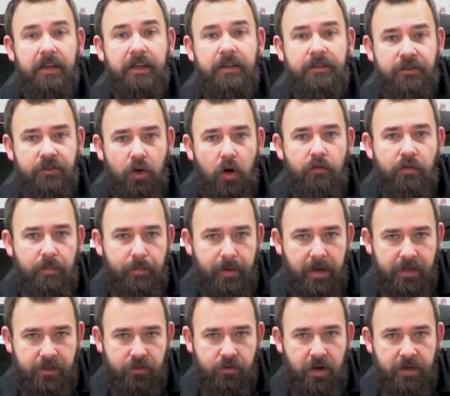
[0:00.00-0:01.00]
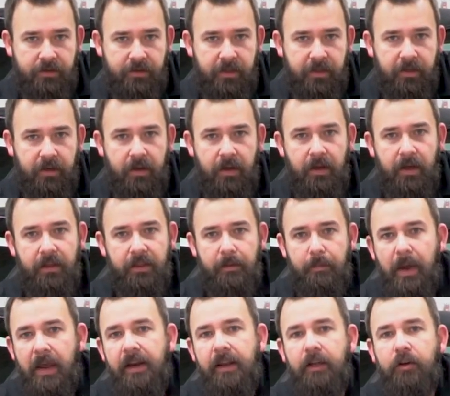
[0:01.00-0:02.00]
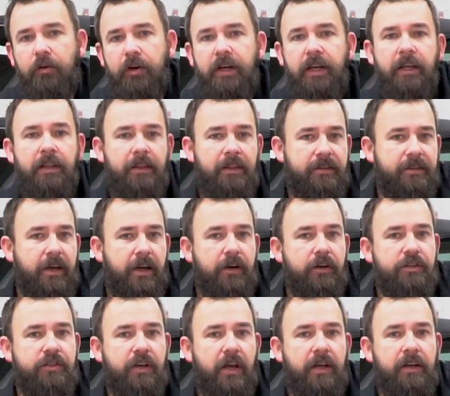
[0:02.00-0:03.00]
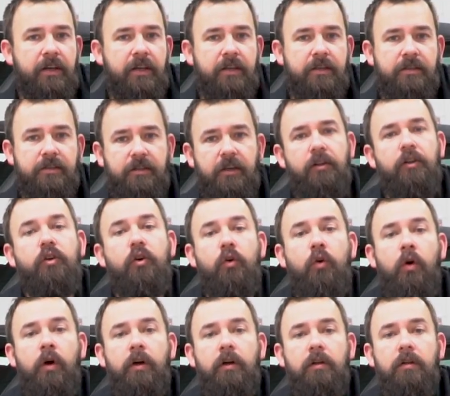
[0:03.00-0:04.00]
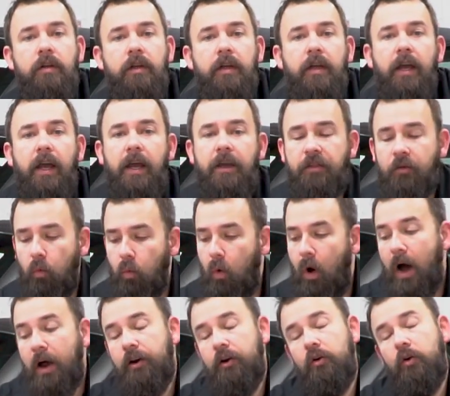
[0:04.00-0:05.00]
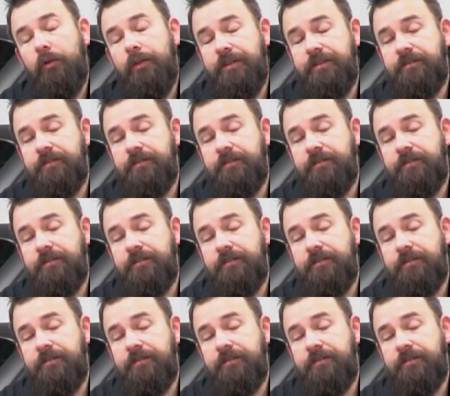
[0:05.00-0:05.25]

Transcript: and a solvent-based dressing. The main ingredient in the tire shine is silicone oil, and the water or the